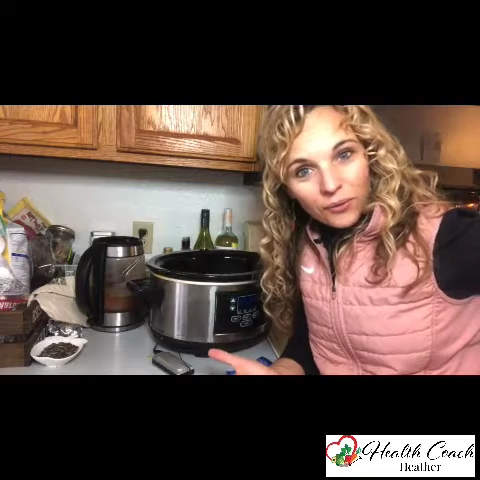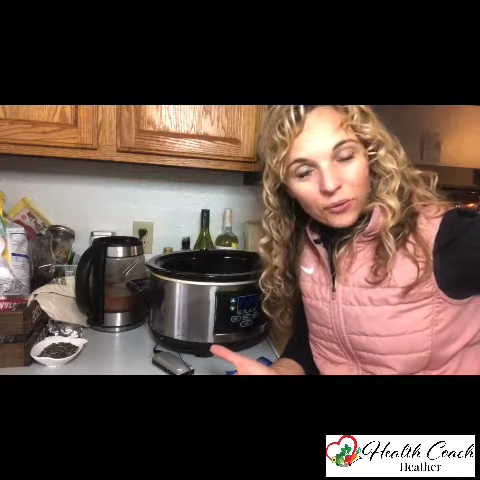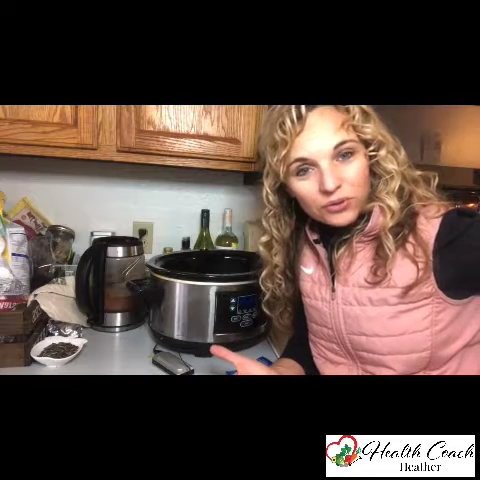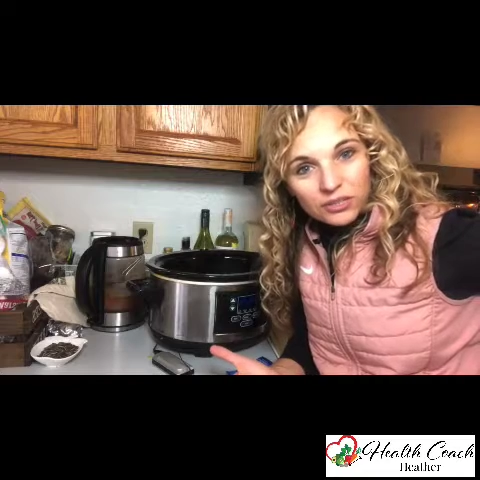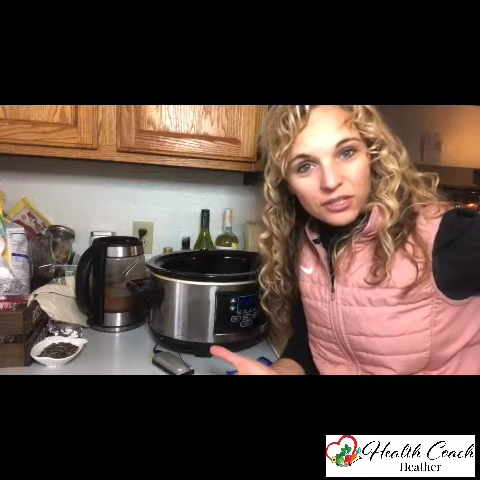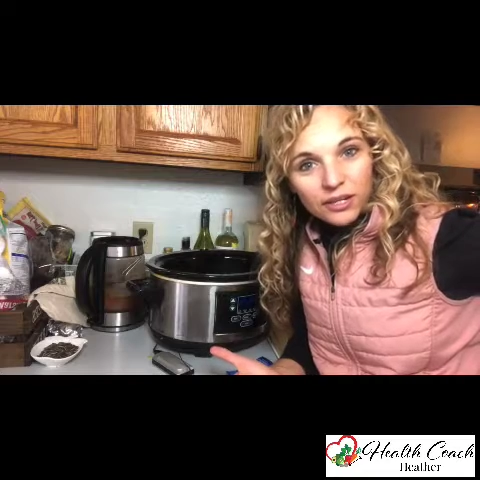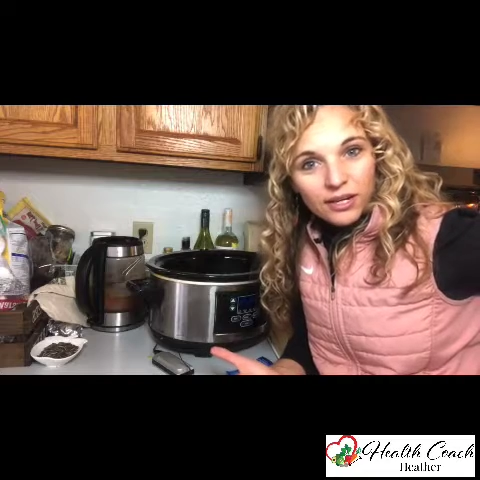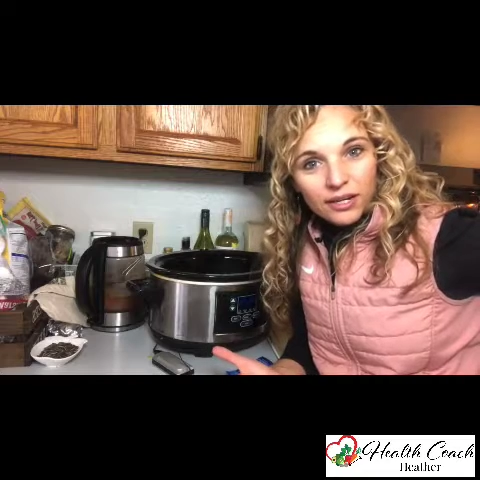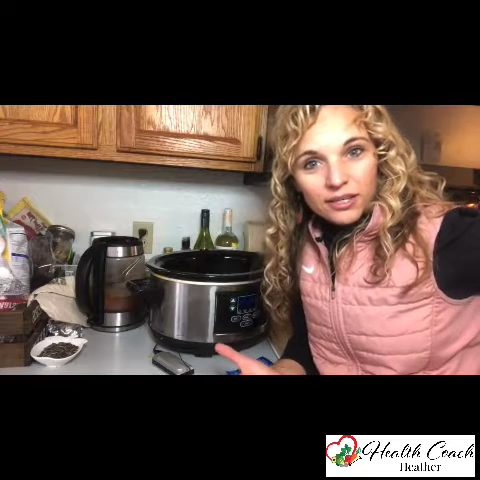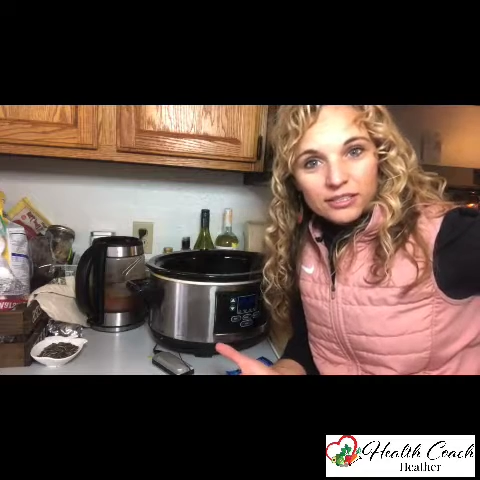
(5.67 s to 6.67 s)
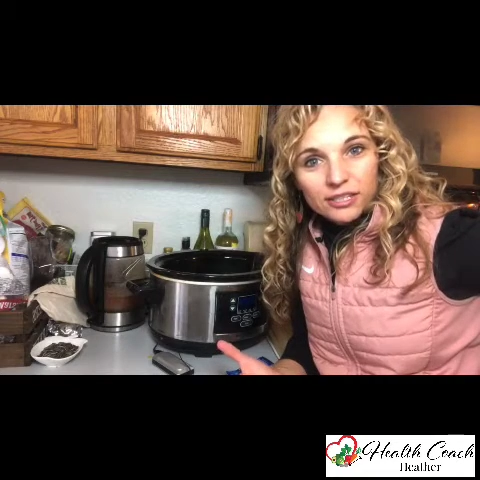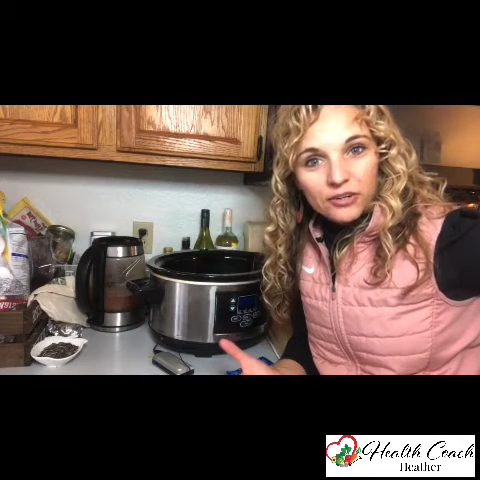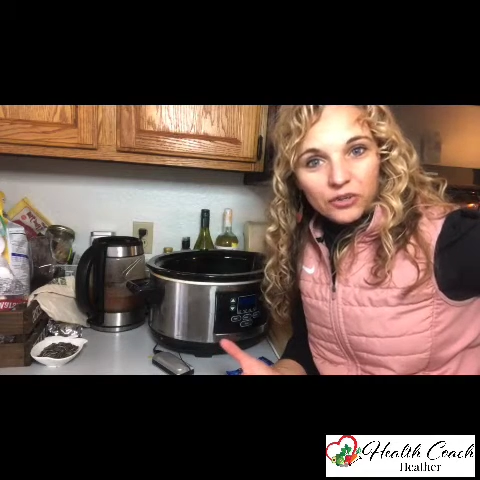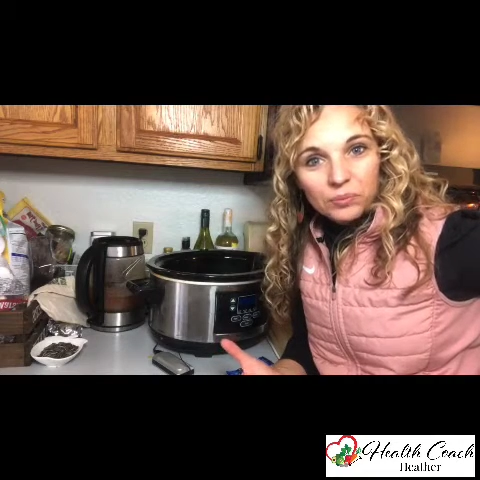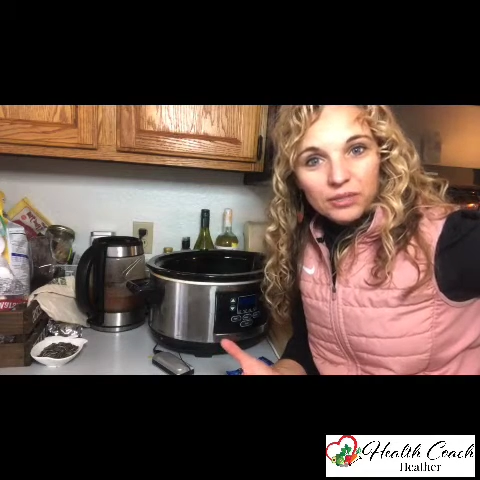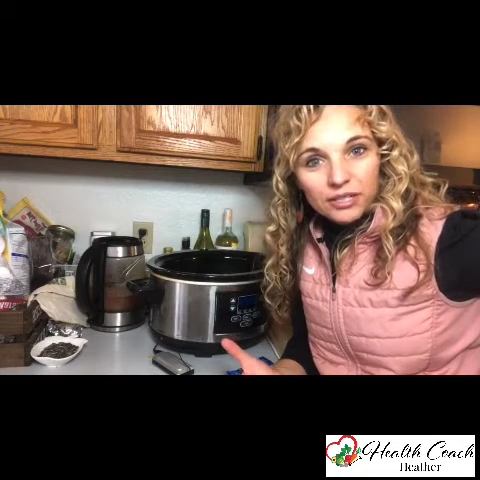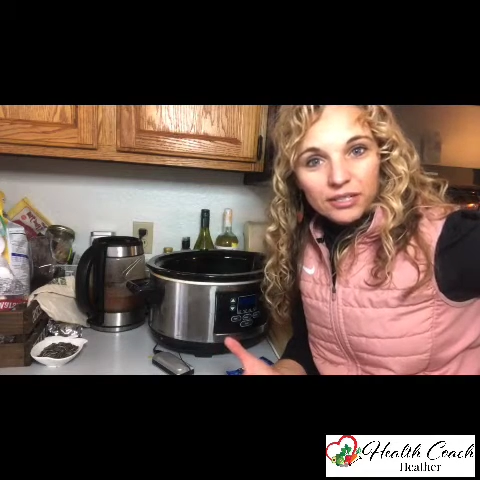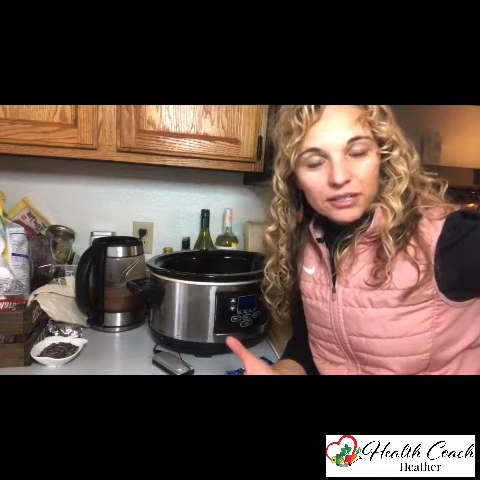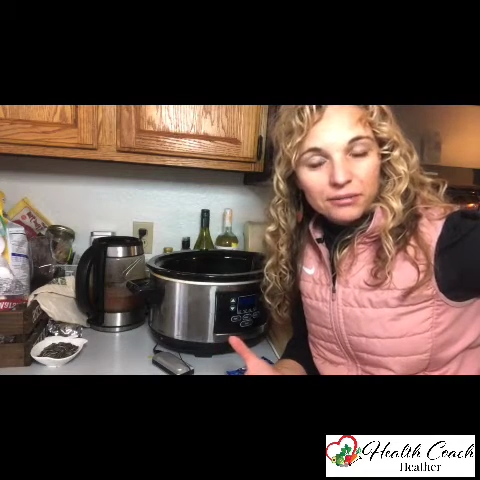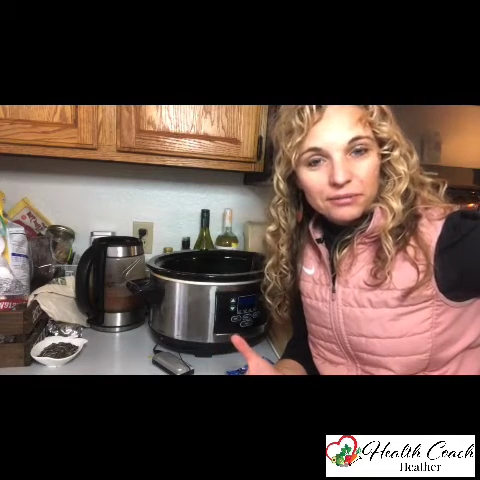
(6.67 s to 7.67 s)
Was it terribly